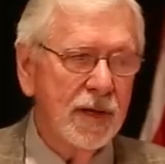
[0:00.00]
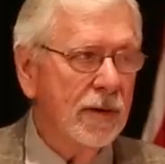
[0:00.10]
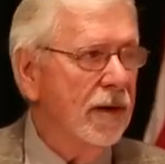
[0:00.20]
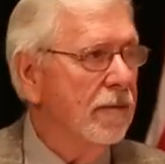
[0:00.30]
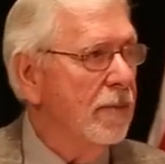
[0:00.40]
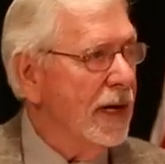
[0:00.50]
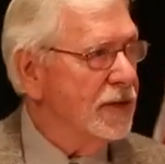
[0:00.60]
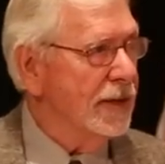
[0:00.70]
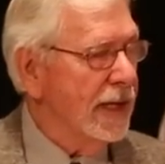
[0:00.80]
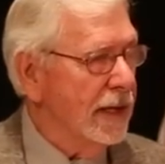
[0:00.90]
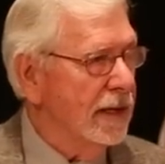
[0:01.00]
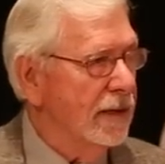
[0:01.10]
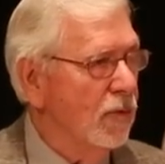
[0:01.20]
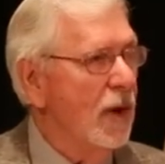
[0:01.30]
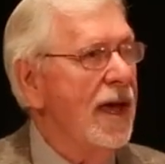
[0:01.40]
neuromodulator.
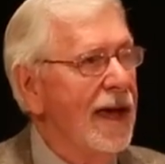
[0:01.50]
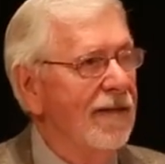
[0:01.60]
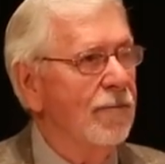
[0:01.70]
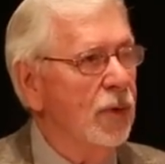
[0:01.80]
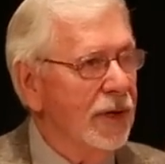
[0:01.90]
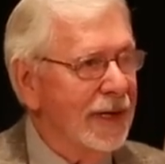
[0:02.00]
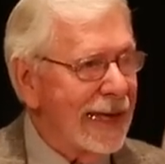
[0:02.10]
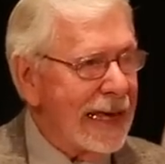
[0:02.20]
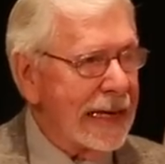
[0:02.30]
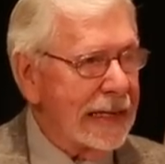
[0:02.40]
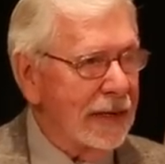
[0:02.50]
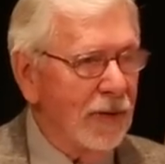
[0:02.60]
We have put it in.